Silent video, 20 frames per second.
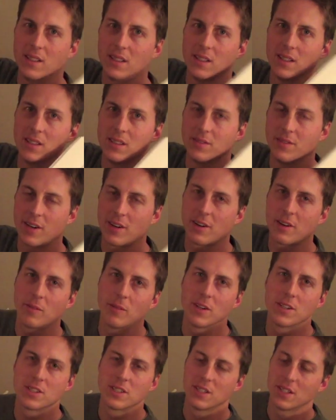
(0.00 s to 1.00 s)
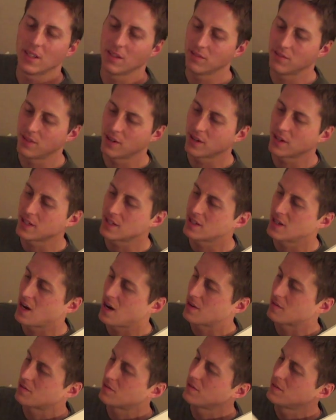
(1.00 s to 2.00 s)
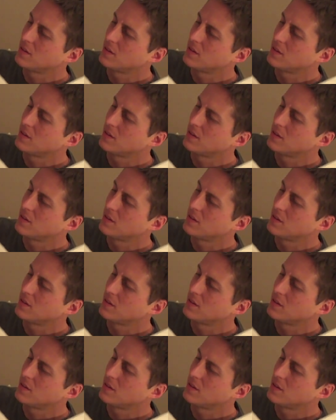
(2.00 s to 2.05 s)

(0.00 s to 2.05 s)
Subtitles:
is very rigid and very tough,